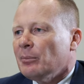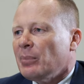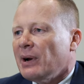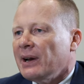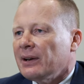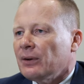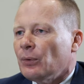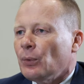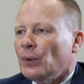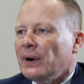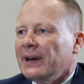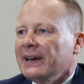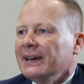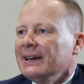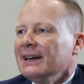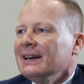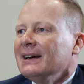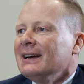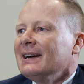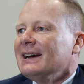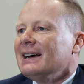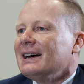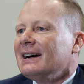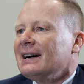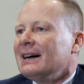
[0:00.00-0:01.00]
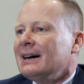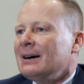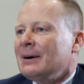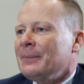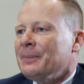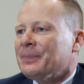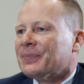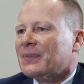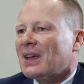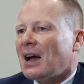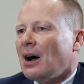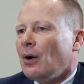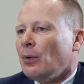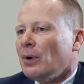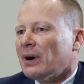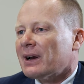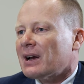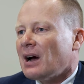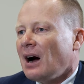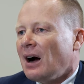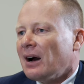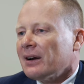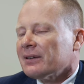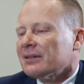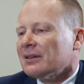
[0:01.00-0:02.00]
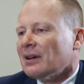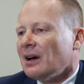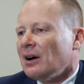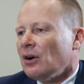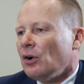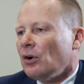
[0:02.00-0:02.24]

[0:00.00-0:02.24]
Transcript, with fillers: by the way. Um, our cars are